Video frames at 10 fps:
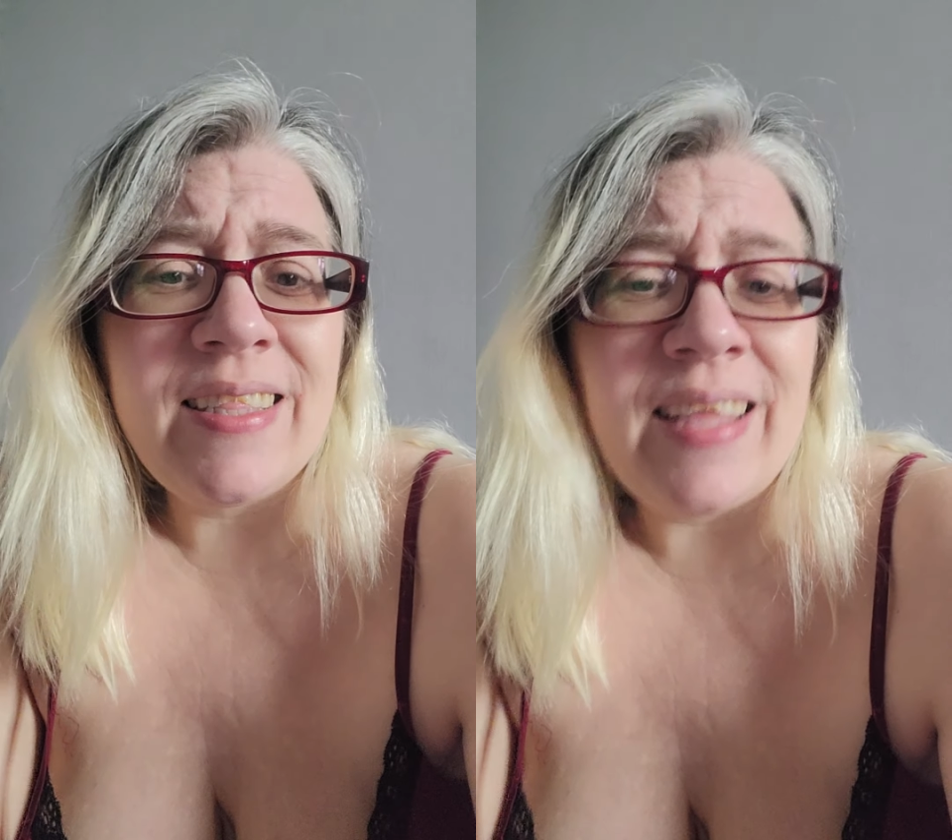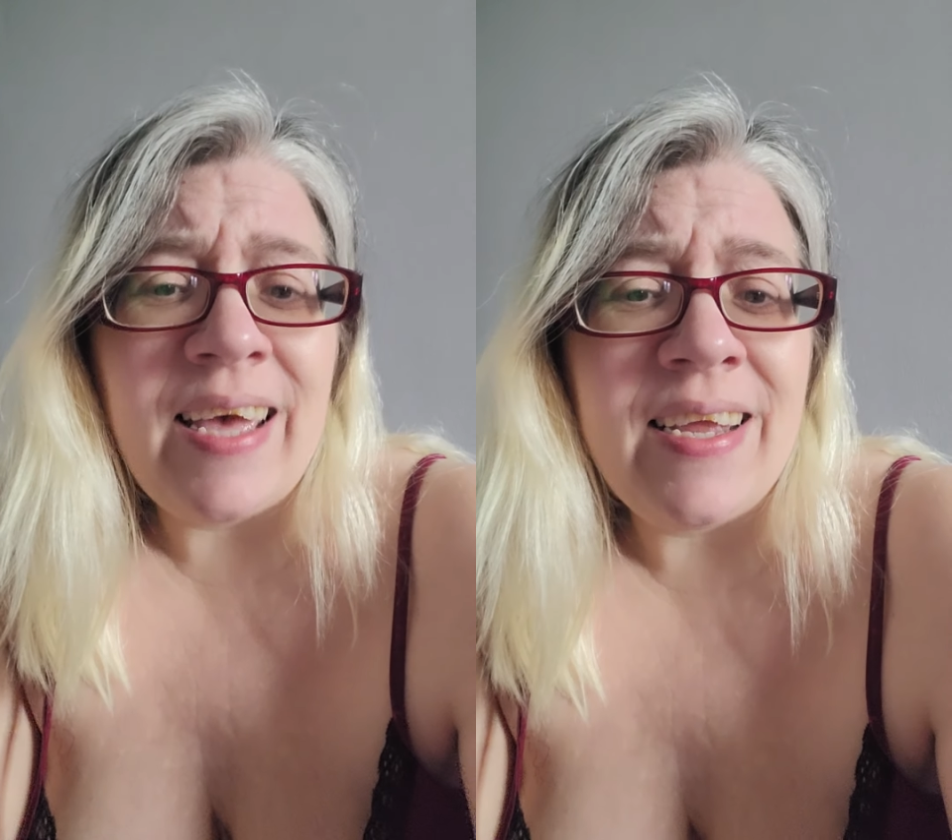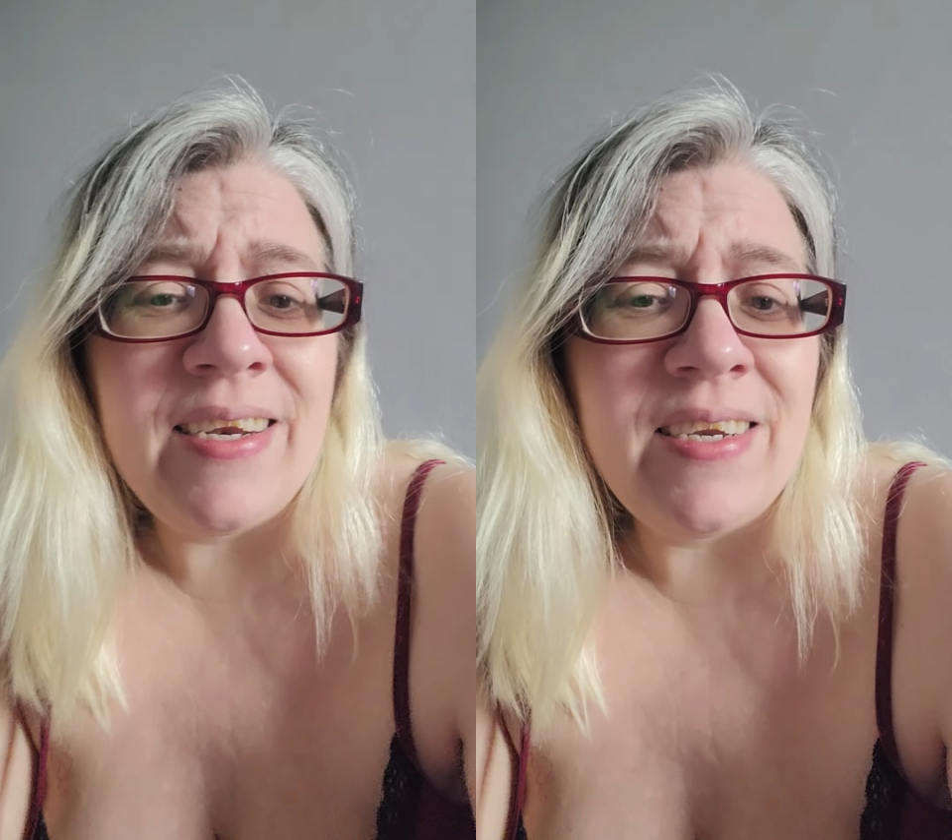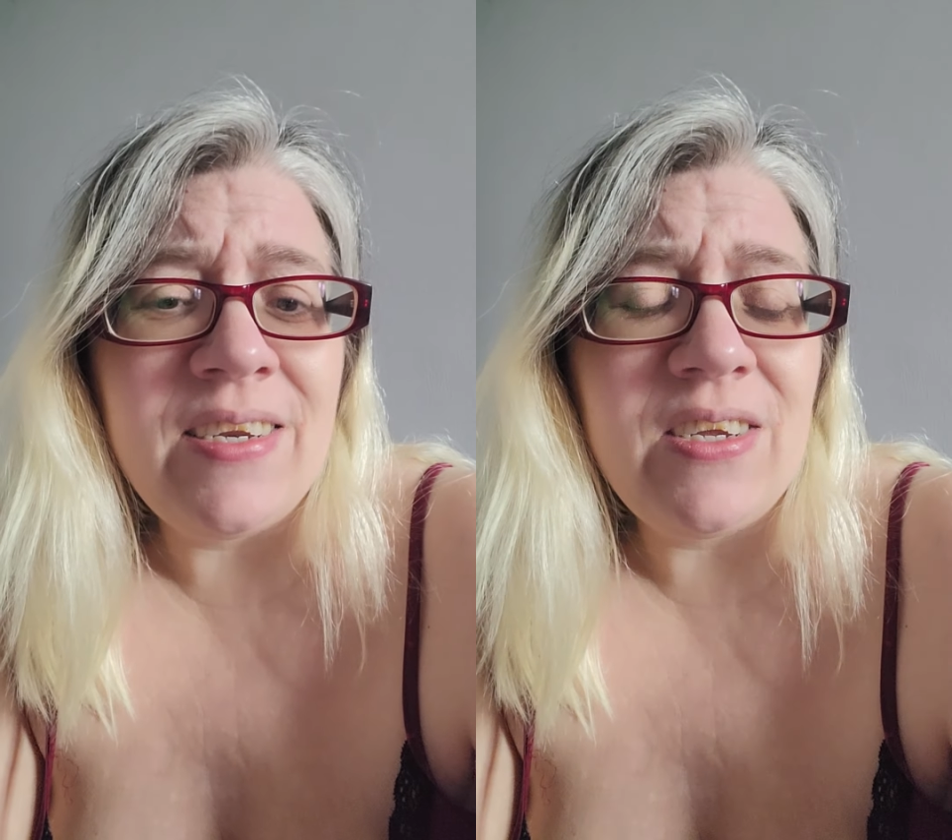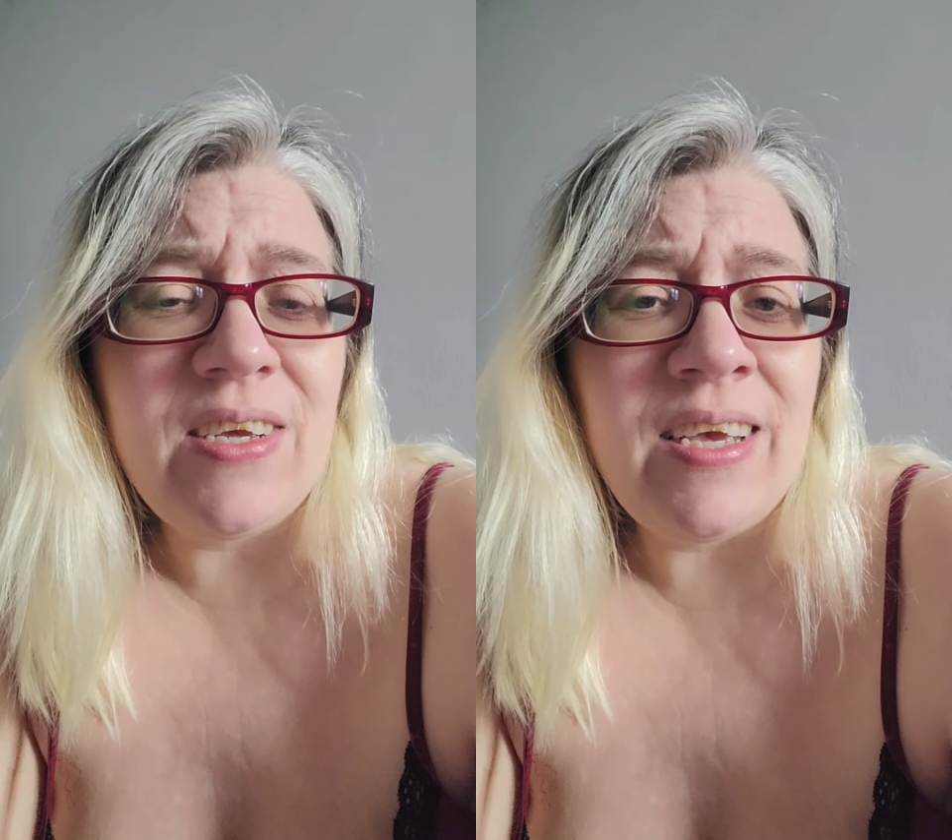then
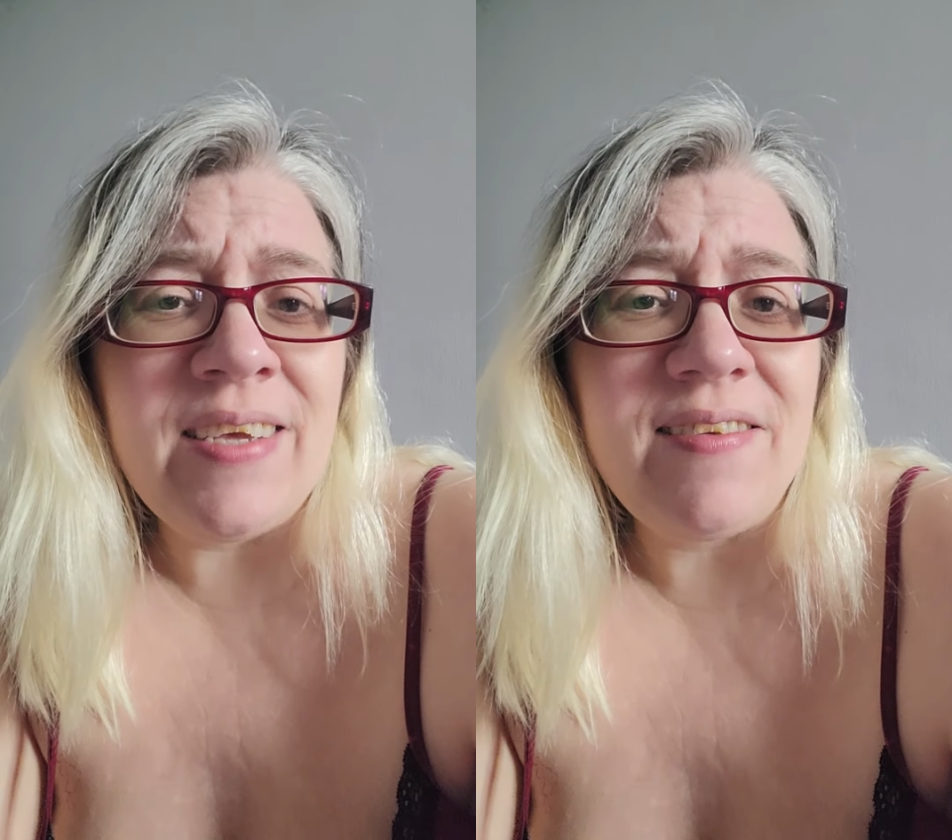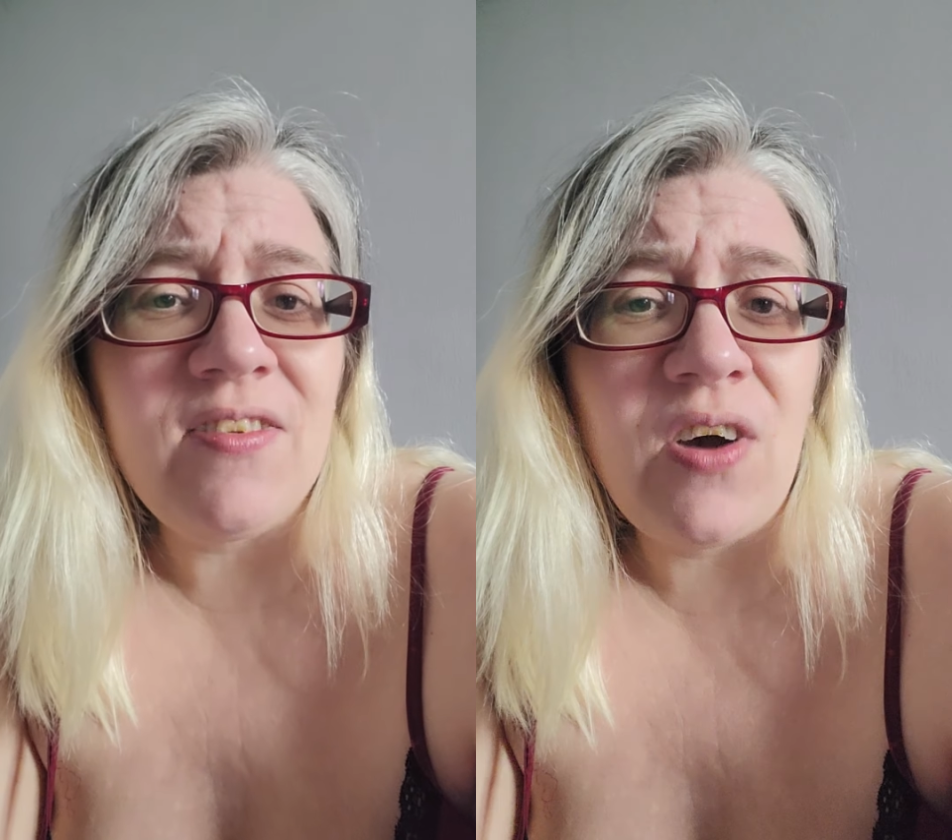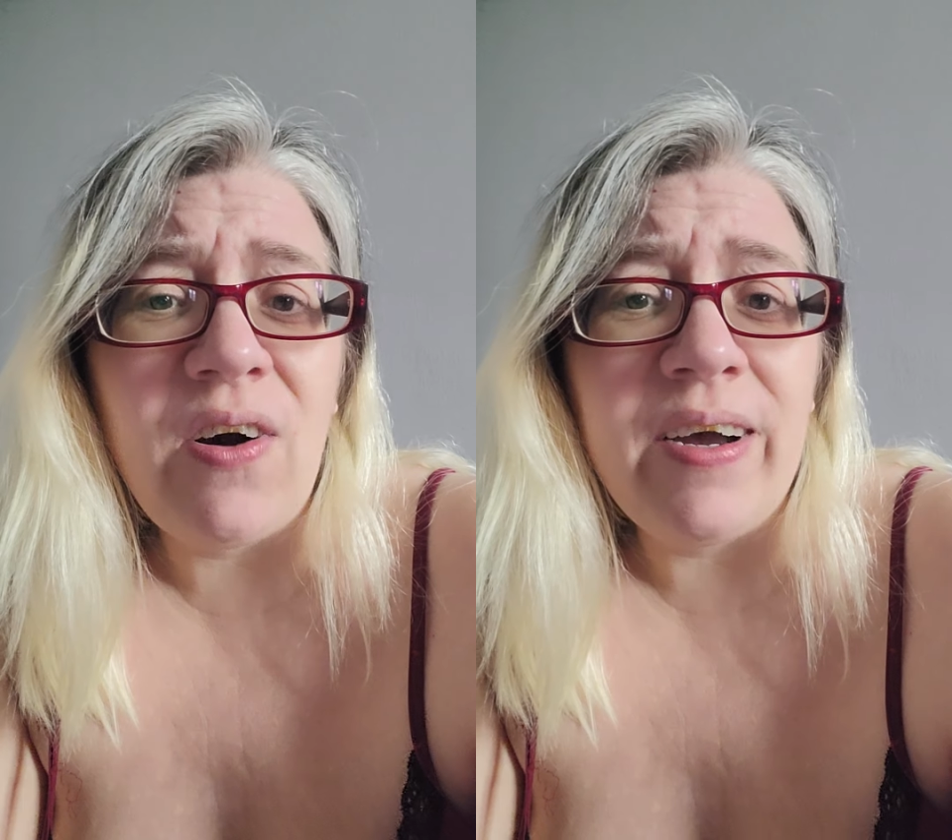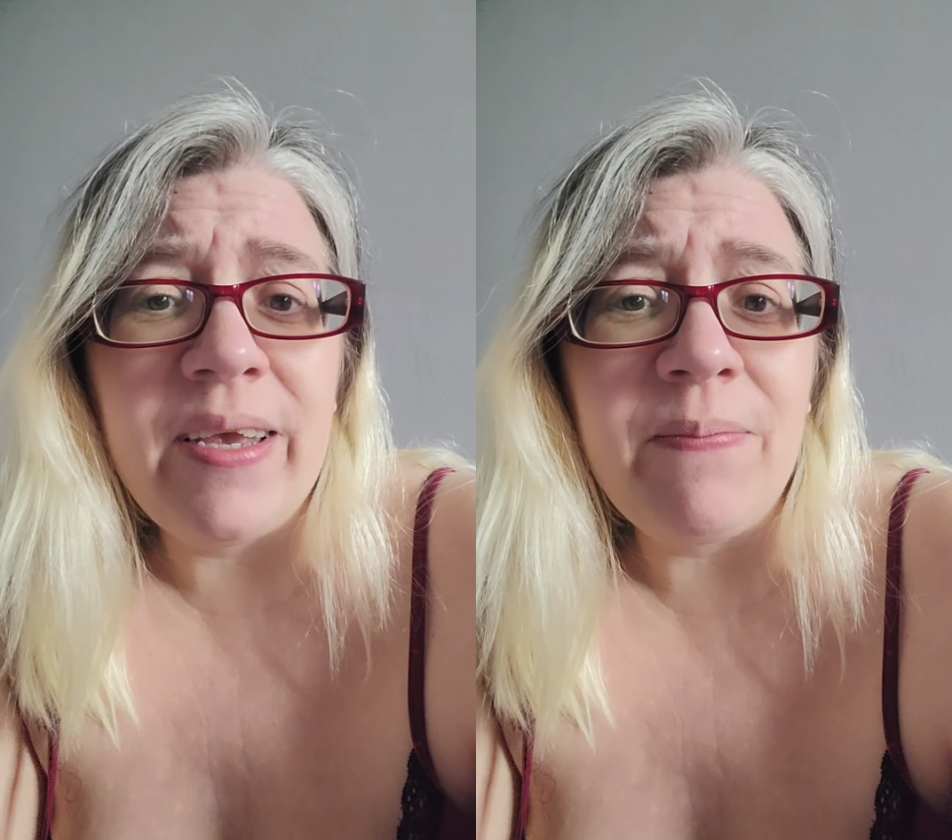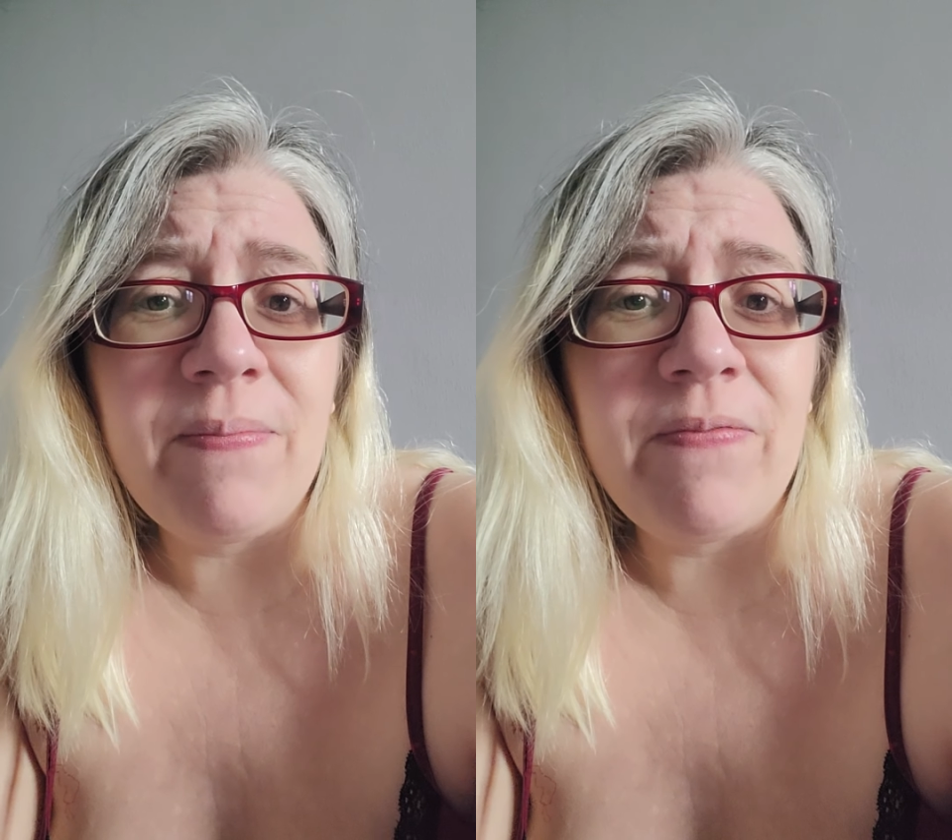it's
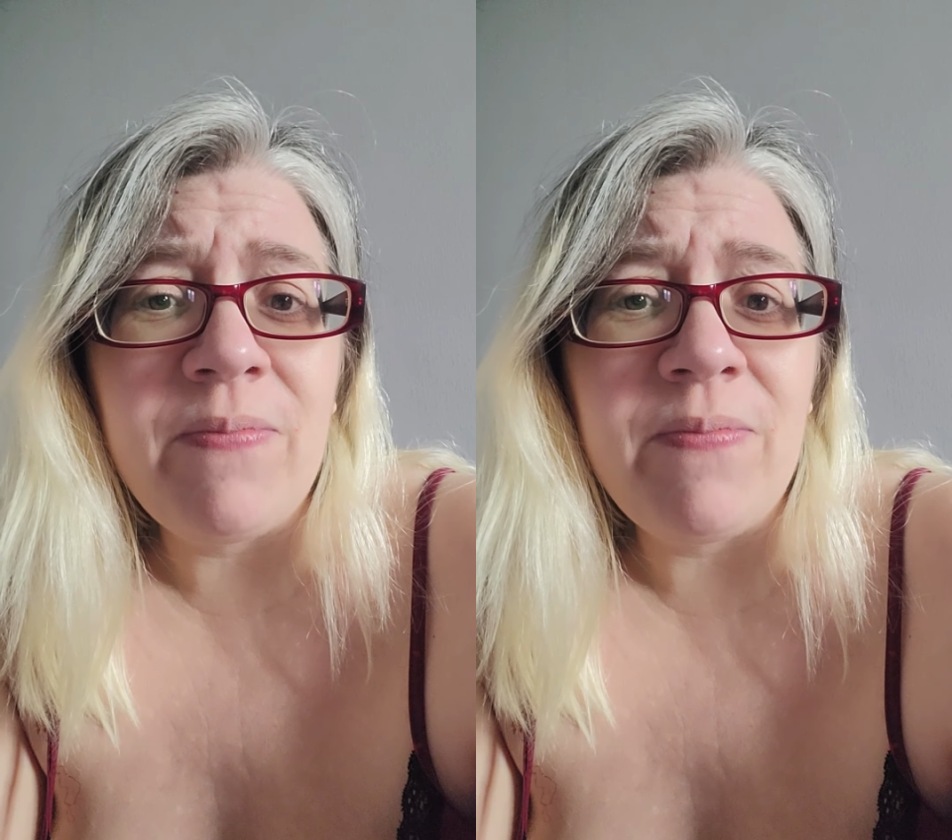time